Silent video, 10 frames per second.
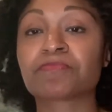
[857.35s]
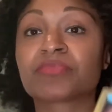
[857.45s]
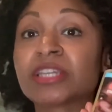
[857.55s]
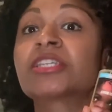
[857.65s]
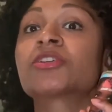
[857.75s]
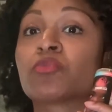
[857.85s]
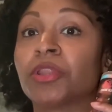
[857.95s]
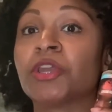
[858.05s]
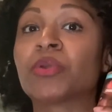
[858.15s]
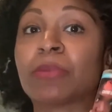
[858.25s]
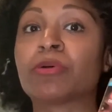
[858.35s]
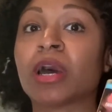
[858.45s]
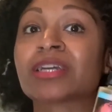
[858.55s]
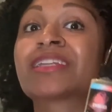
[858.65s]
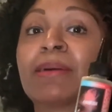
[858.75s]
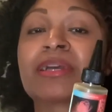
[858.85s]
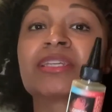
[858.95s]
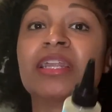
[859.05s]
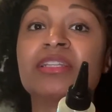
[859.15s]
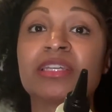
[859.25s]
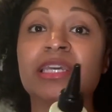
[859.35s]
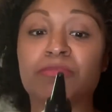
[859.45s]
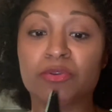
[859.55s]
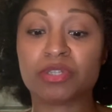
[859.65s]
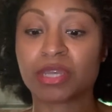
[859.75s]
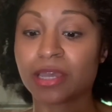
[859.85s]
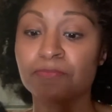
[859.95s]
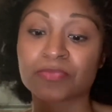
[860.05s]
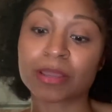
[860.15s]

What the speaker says: this is a really great product and I'm excited to keep using it.